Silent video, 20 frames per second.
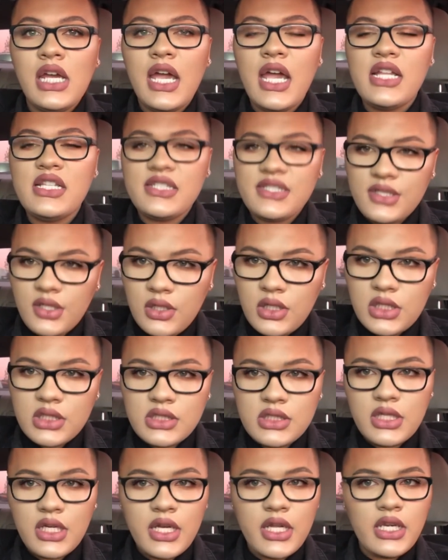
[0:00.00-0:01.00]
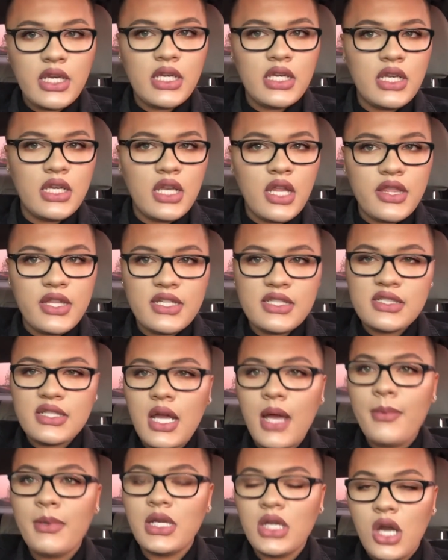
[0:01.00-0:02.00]
it still looks good and nothing's
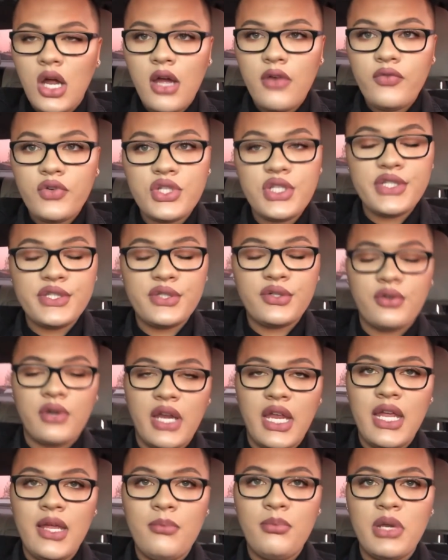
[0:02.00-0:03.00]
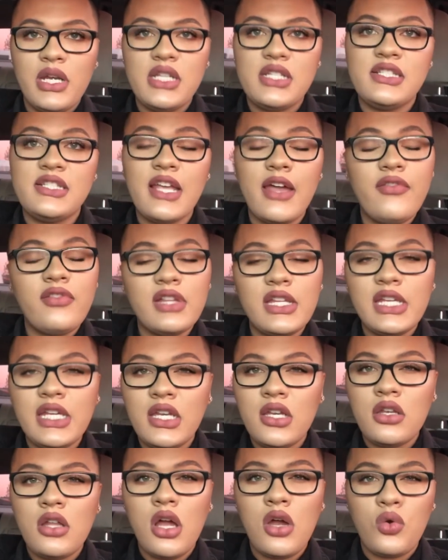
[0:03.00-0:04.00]
coming off, which is great, but it's definitely
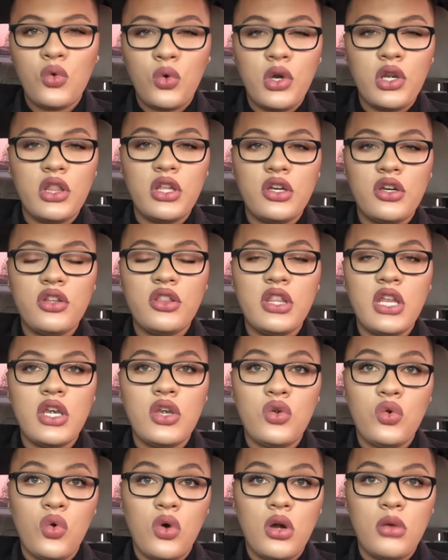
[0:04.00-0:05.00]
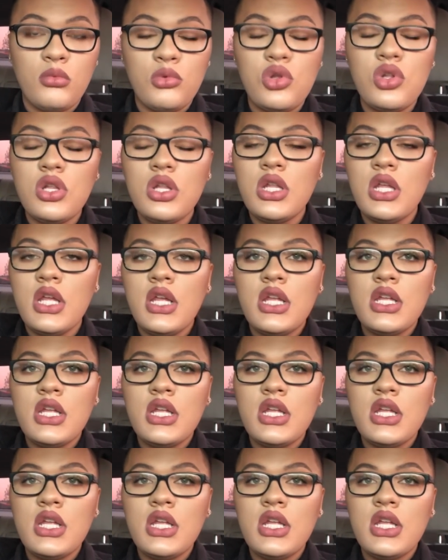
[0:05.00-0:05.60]
getting a lot oilier than normal.